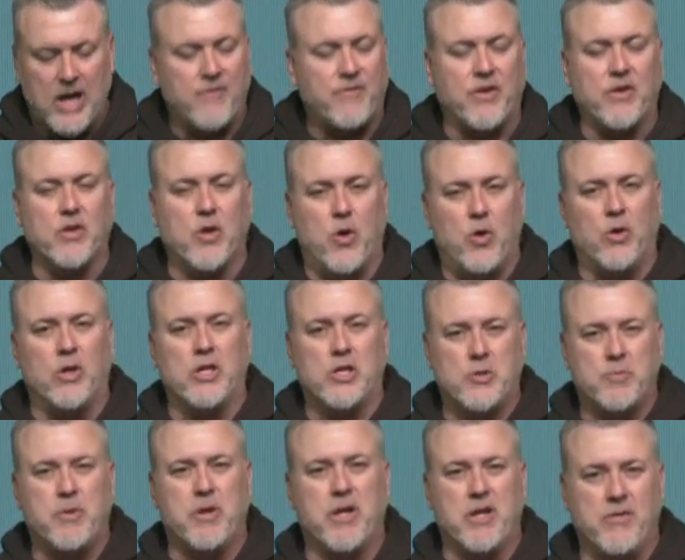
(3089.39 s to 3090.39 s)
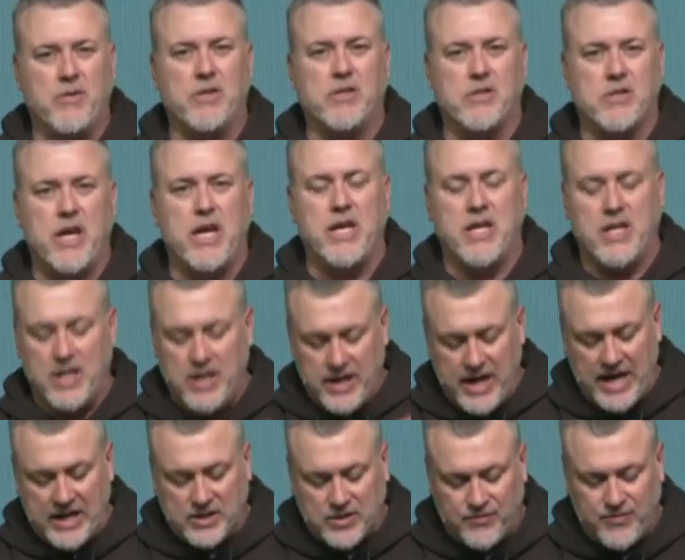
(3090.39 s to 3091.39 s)
I feel the Holy Spirit even saying it. In
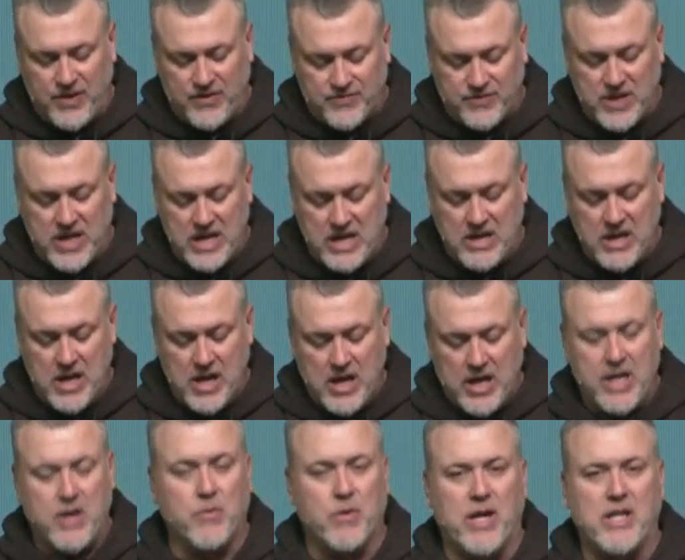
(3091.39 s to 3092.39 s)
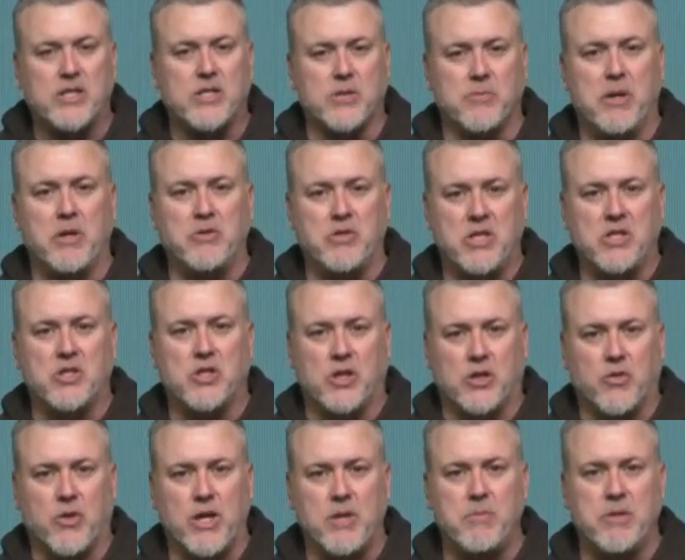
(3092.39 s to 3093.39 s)
Acts 15, he writes about
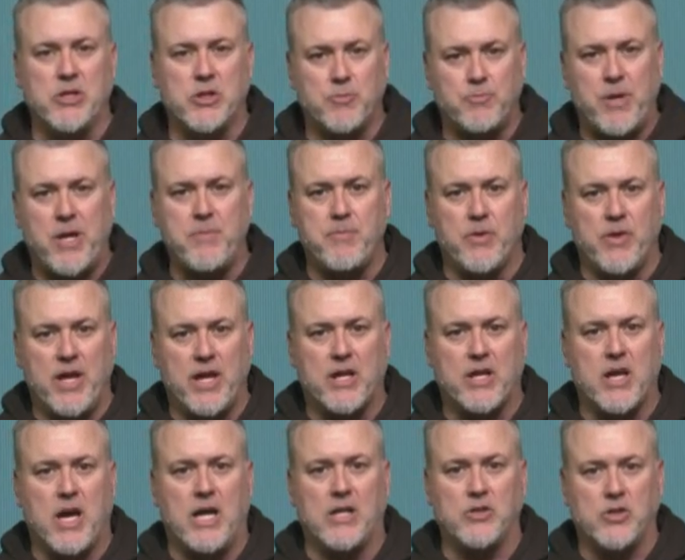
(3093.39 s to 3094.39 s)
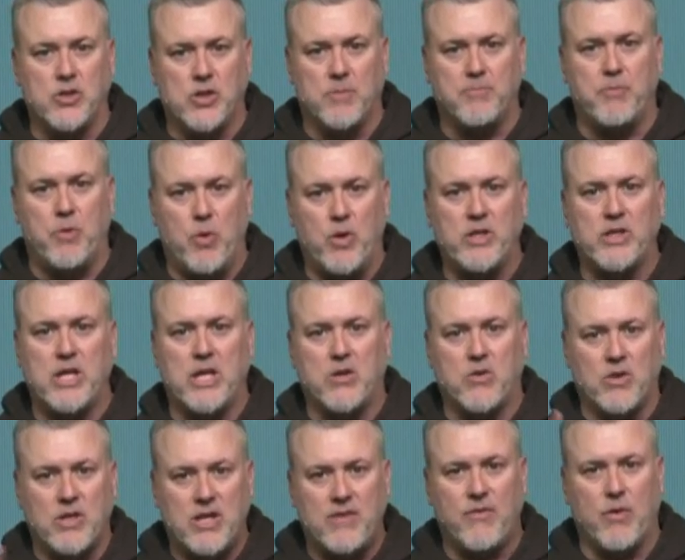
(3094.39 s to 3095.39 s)
disagreements, people that got to the point they
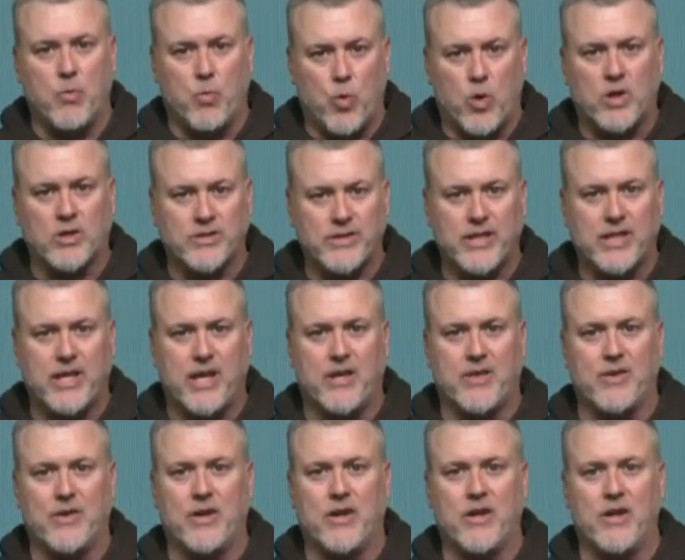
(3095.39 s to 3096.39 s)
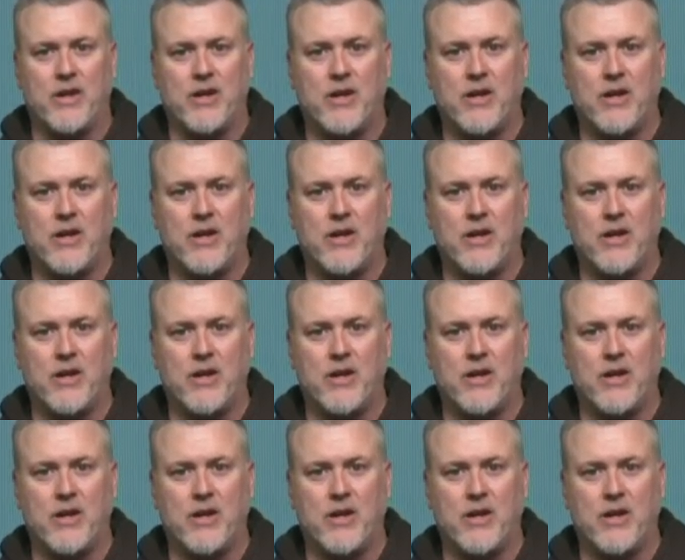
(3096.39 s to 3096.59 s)
couldn't even work together.